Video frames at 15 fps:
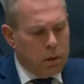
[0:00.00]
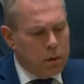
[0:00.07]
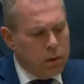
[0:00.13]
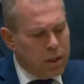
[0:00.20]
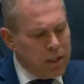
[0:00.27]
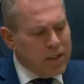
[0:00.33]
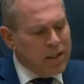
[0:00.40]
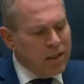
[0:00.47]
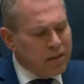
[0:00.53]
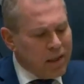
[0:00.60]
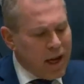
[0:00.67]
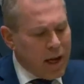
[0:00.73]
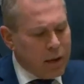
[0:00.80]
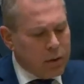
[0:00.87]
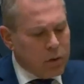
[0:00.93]
This
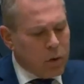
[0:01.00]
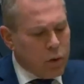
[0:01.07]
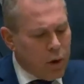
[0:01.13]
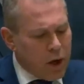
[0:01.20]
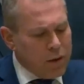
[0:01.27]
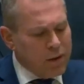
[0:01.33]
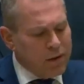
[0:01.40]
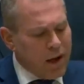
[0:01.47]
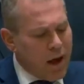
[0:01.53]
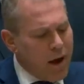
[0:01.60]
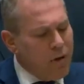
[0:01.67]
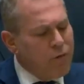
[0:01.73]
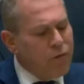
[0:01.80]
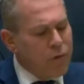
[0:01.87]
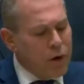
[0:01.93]
attack crossed
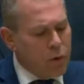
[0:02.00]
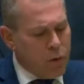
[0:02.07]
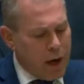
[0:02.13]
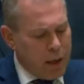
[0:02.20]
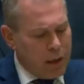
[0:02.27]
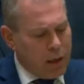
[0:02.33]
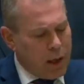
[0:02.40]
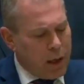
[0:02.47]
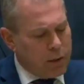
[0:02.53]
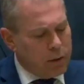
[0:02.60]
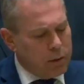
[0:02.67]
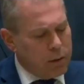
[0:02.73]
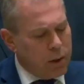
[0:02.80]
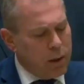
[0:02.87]
every red line,